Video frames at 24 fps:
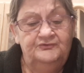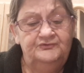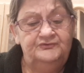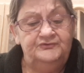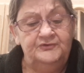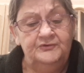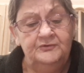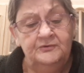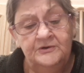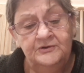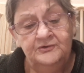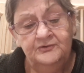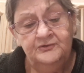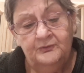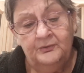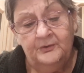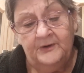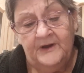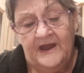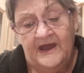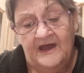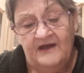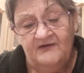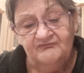doing
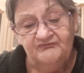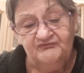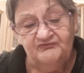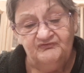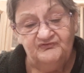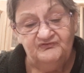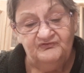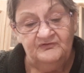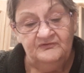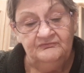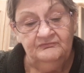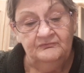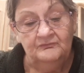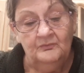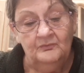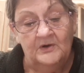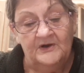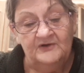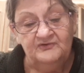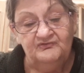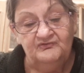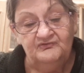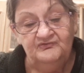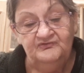crafts and
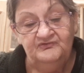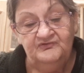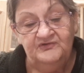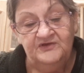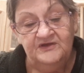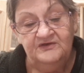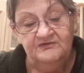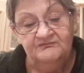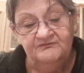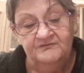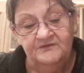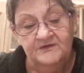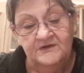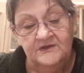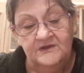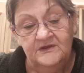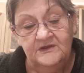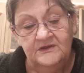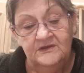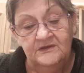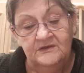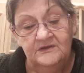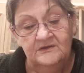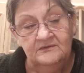watching
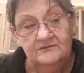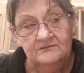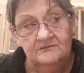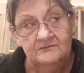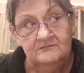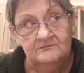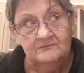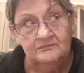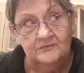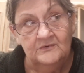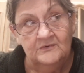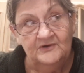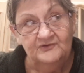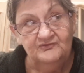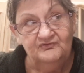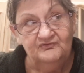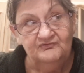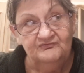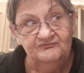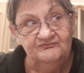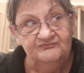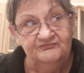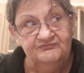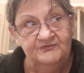TV and
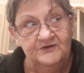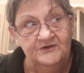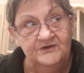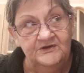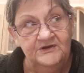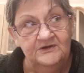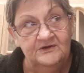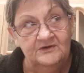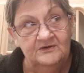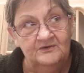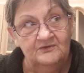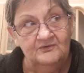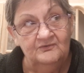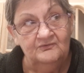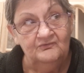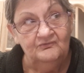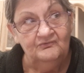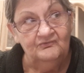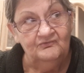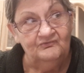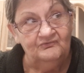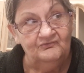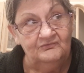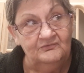watching
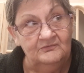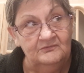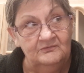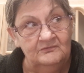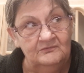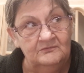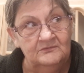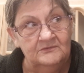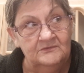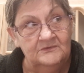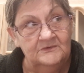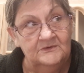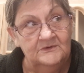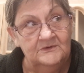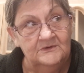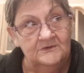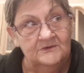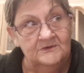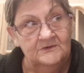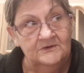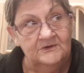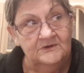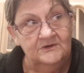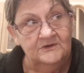videos and,
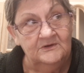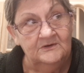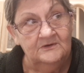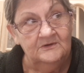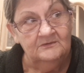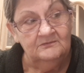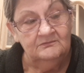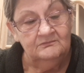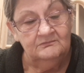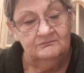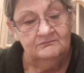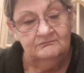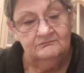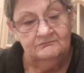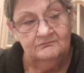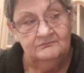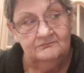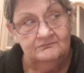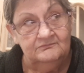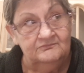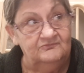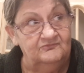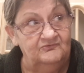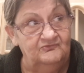you know,
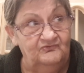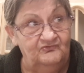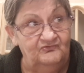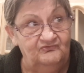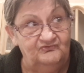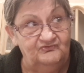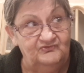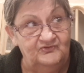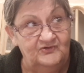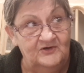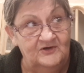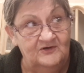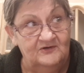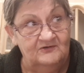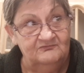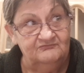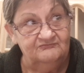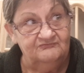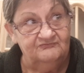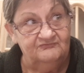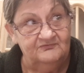just stuff.